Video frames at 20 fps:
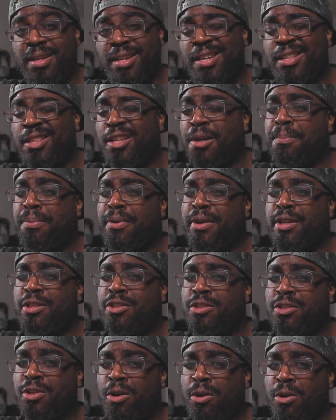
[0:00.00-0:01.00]
can look pretty
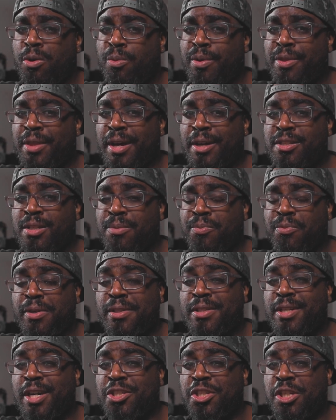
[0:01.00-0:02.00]
dull without some
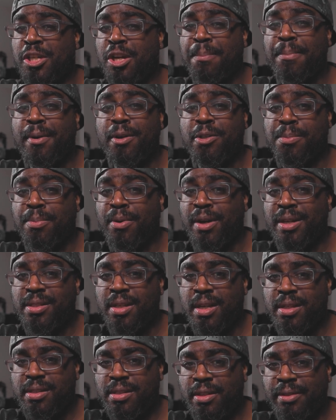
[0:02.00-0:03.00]
retouching or
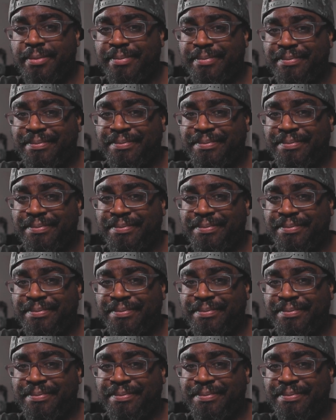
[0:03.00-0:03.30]
post-processing.